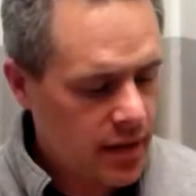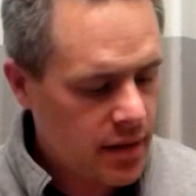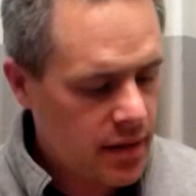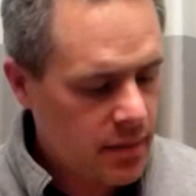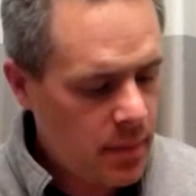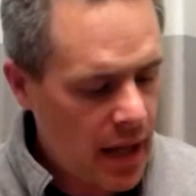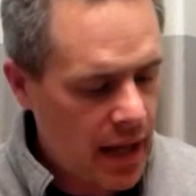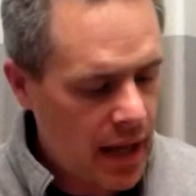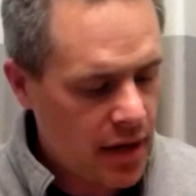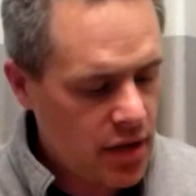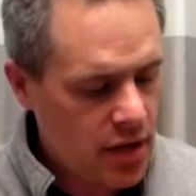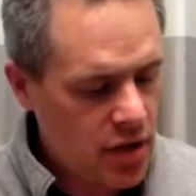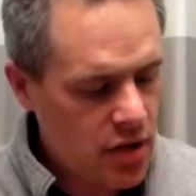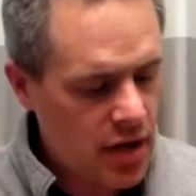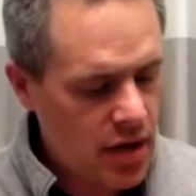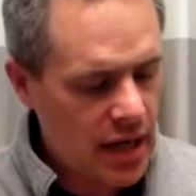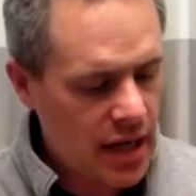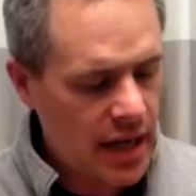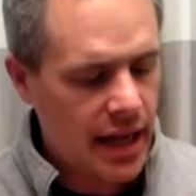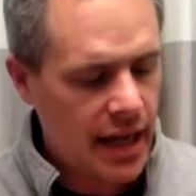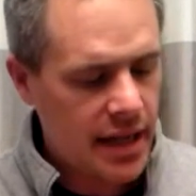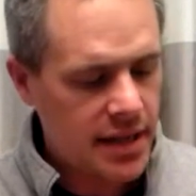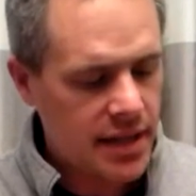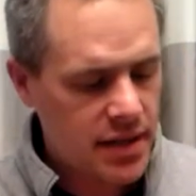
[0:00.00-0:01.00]
but you can
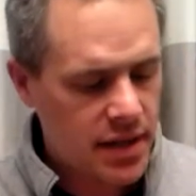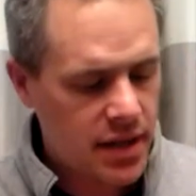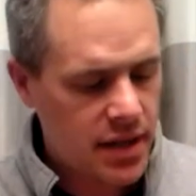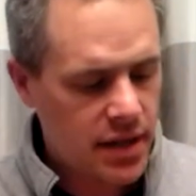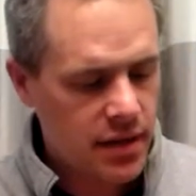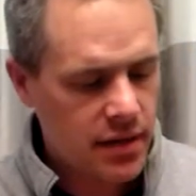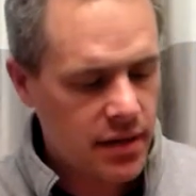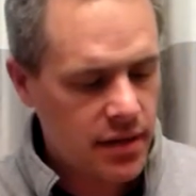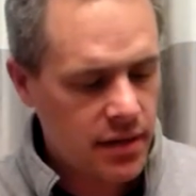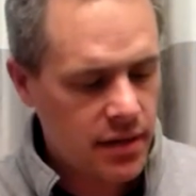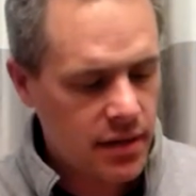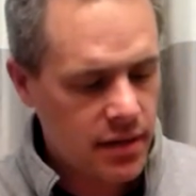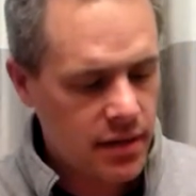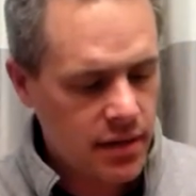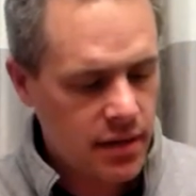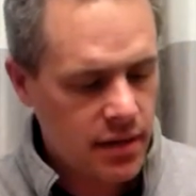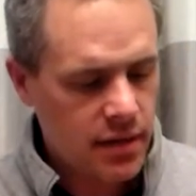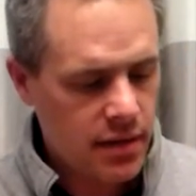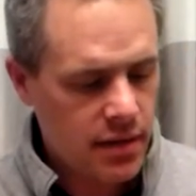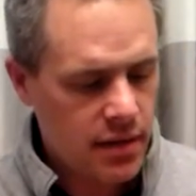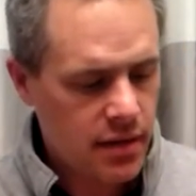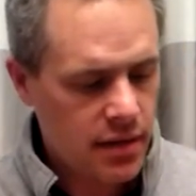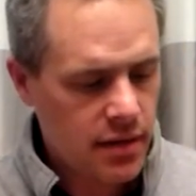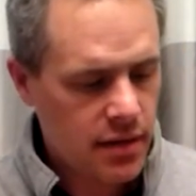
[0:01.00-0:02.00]
ask
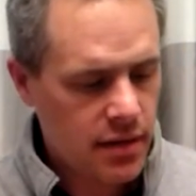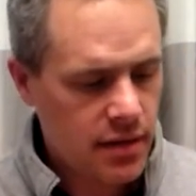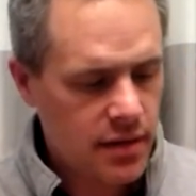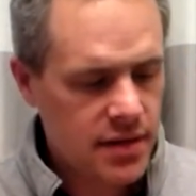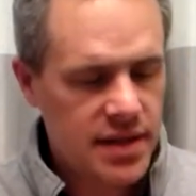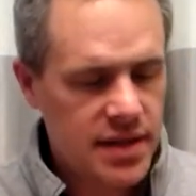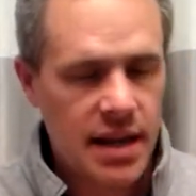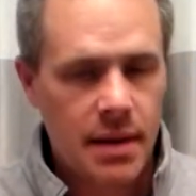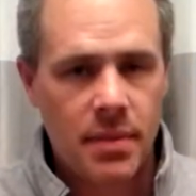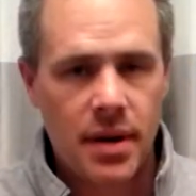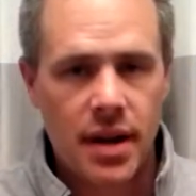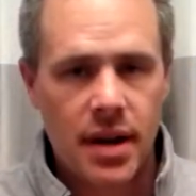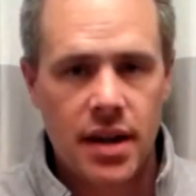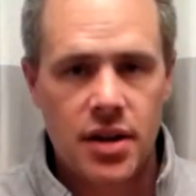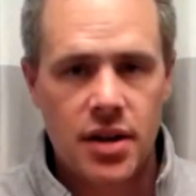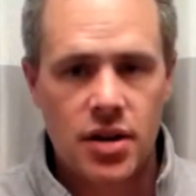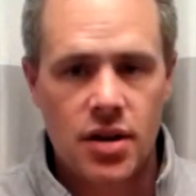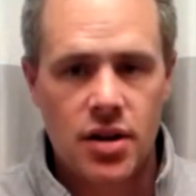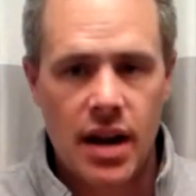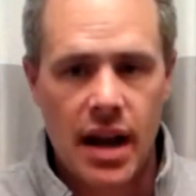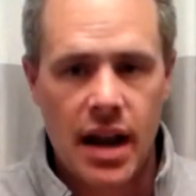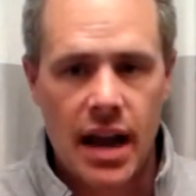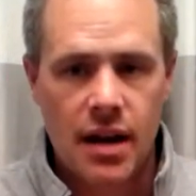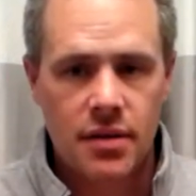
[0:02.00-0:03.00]
somebody in your
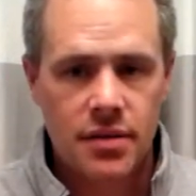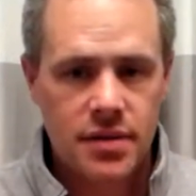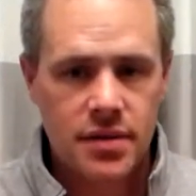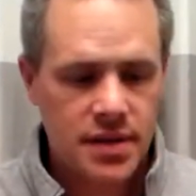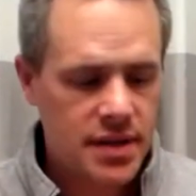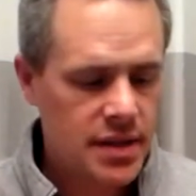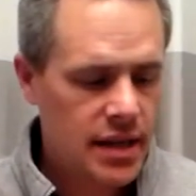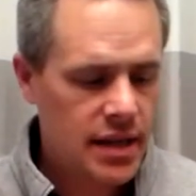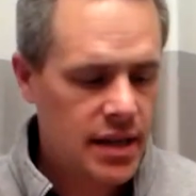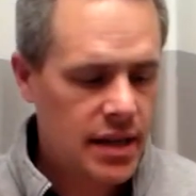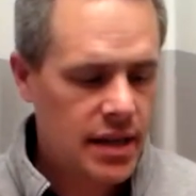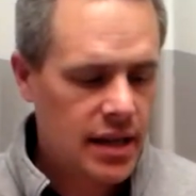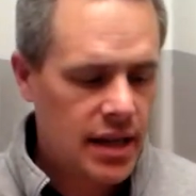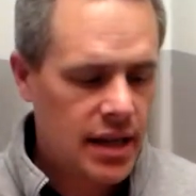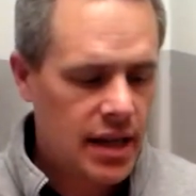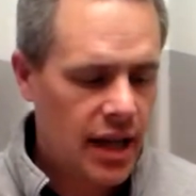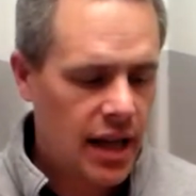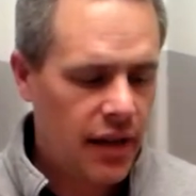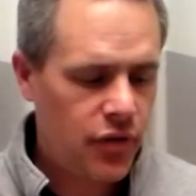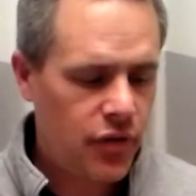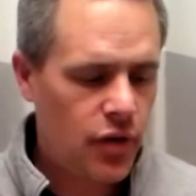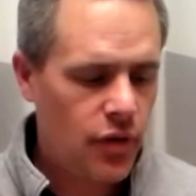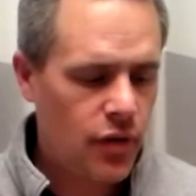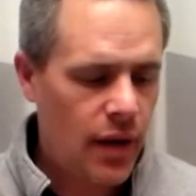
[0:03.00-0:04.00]
house
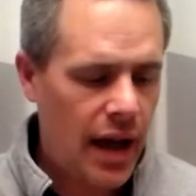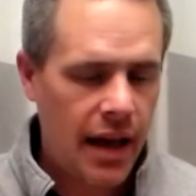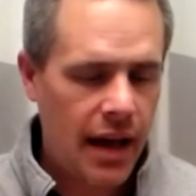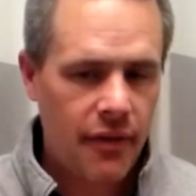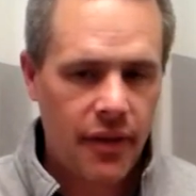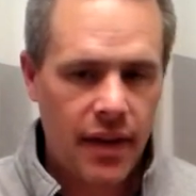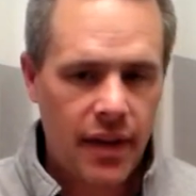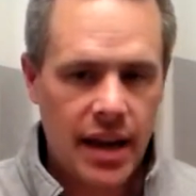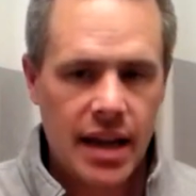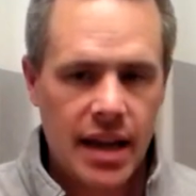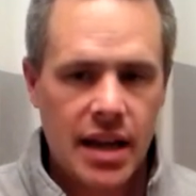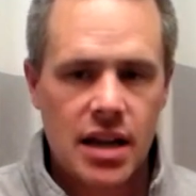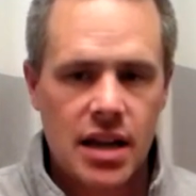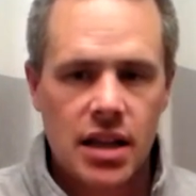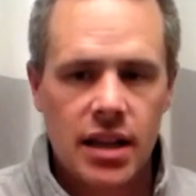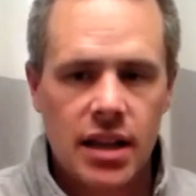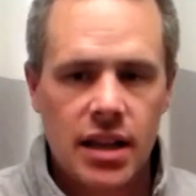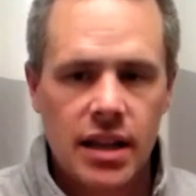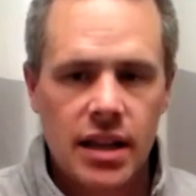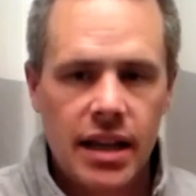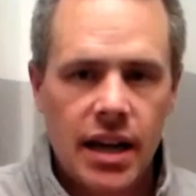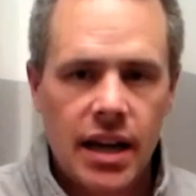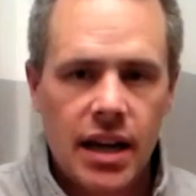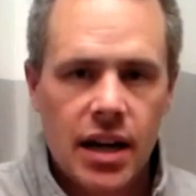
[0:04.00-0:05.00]
if you have any
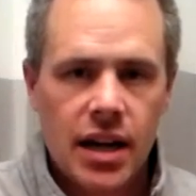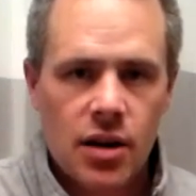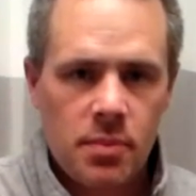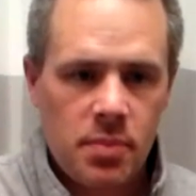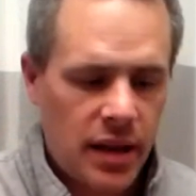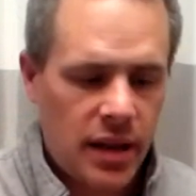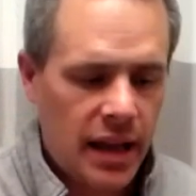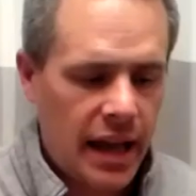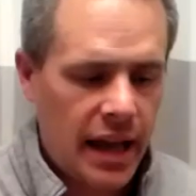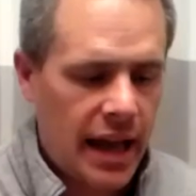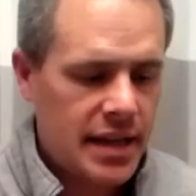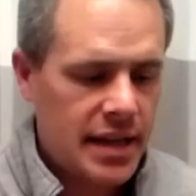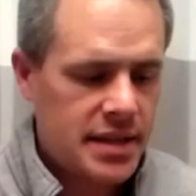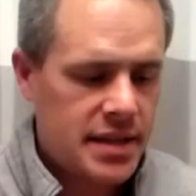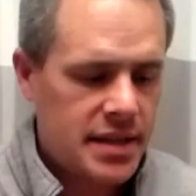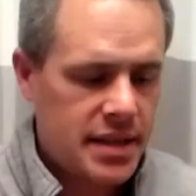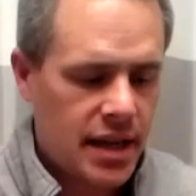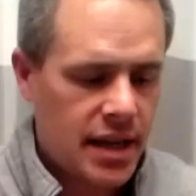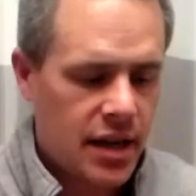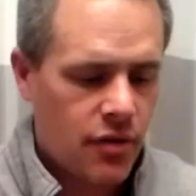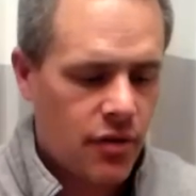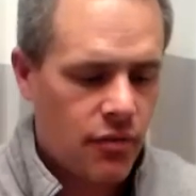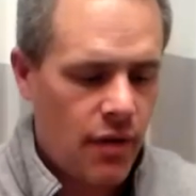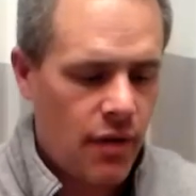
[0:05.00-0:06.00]
clear
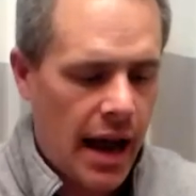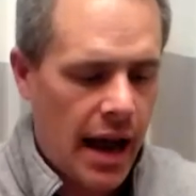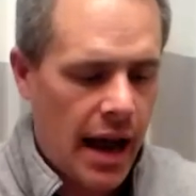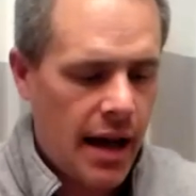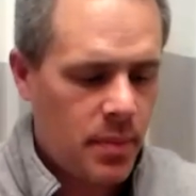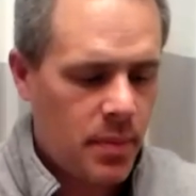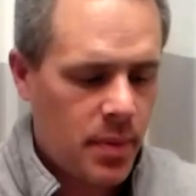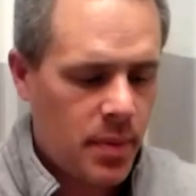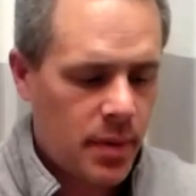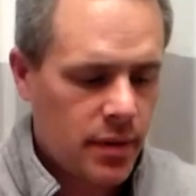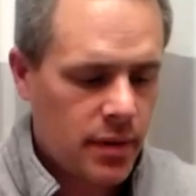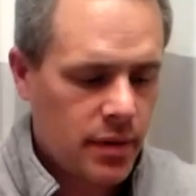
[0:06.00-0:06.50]
plastic wrap.